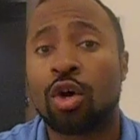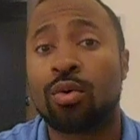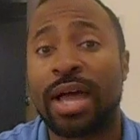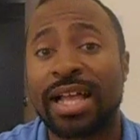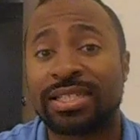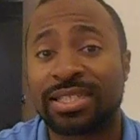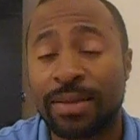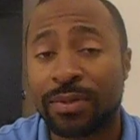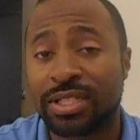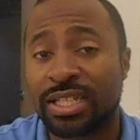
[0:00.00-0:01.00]
who had
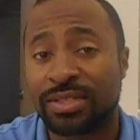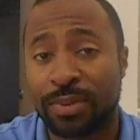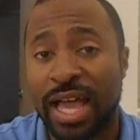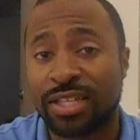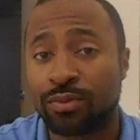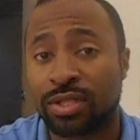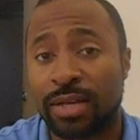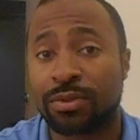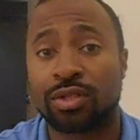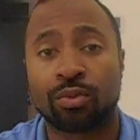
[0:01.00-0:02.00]
17 pass
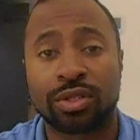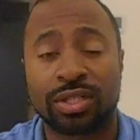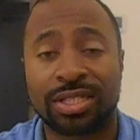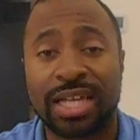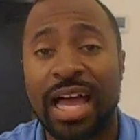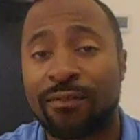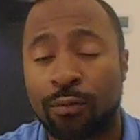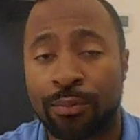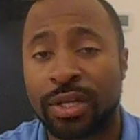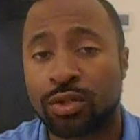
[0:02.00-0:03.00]
receptions, which is tied for
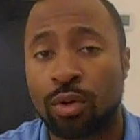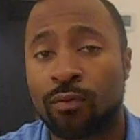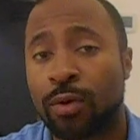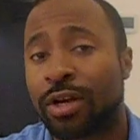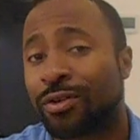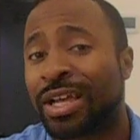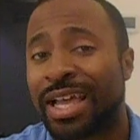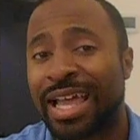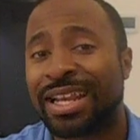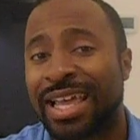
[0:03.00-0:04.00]
Big 12 record
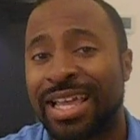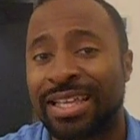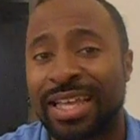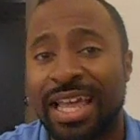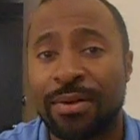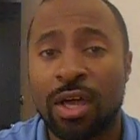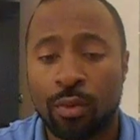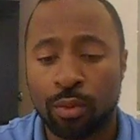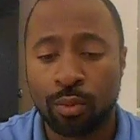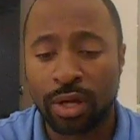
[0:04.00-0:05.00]
in a game,
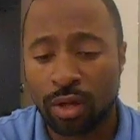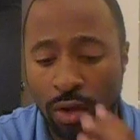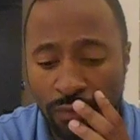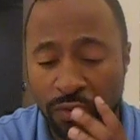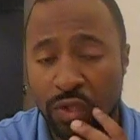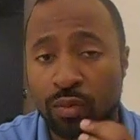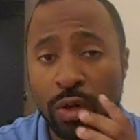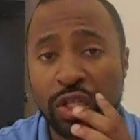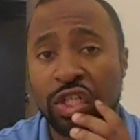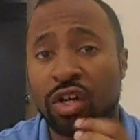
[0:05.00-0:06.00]
with well over
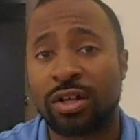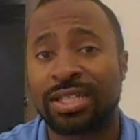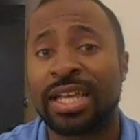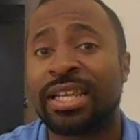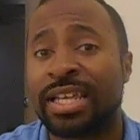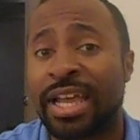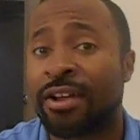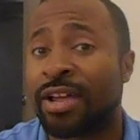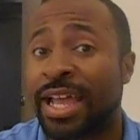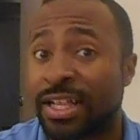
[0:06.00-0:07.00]
200 yards in the
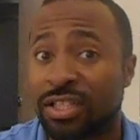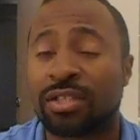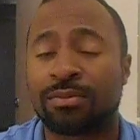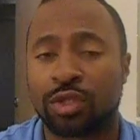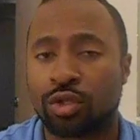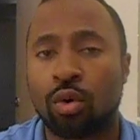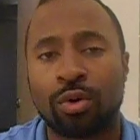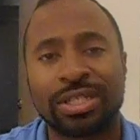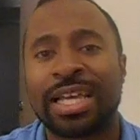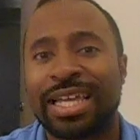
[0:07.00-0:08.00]
air and some
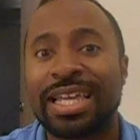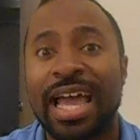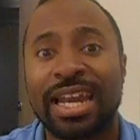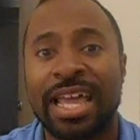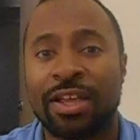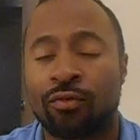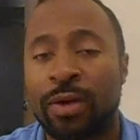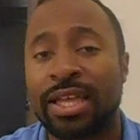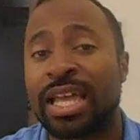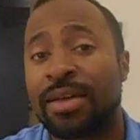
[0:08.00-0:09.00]
scores. He had a
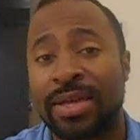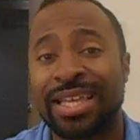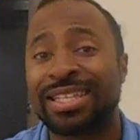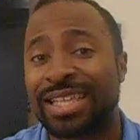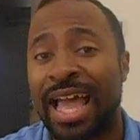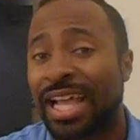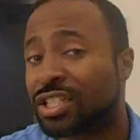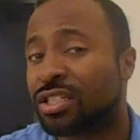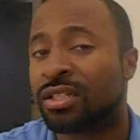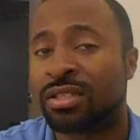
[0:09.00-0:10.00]
great game, and he's
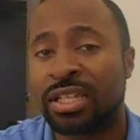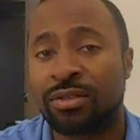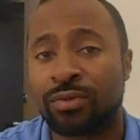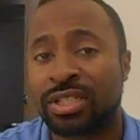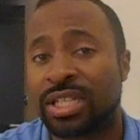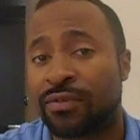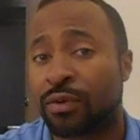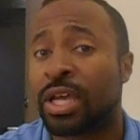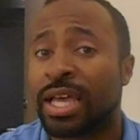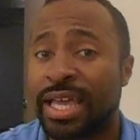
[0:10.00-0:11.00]
actually the leading receiver
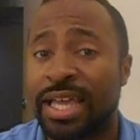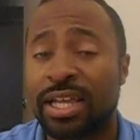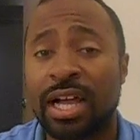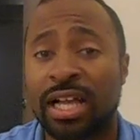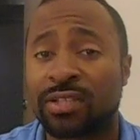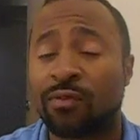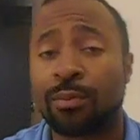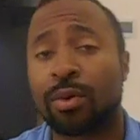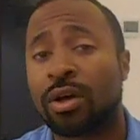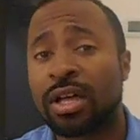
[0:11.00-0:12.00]
in college
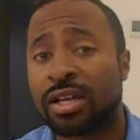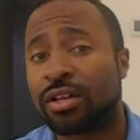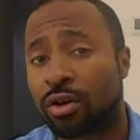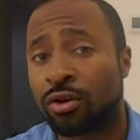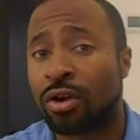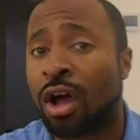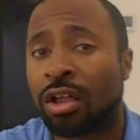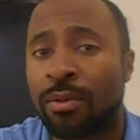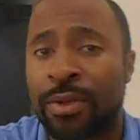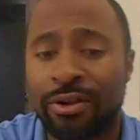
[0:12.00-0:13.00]
football, can earn
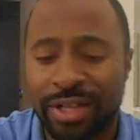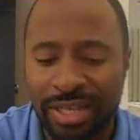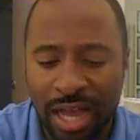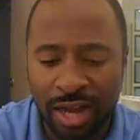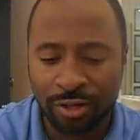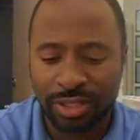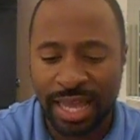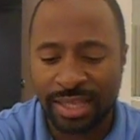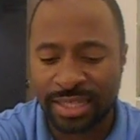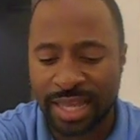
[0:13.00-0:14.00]
All-American honors
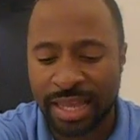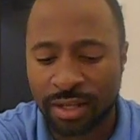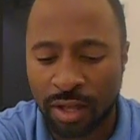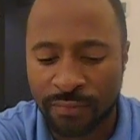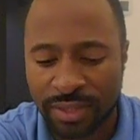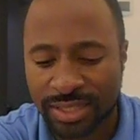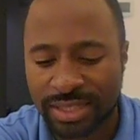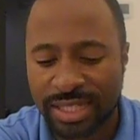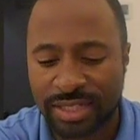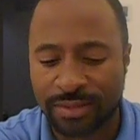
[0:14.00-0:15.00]
at the end of the
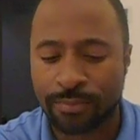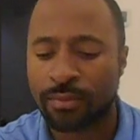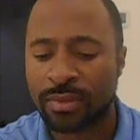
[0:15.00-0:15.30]
season.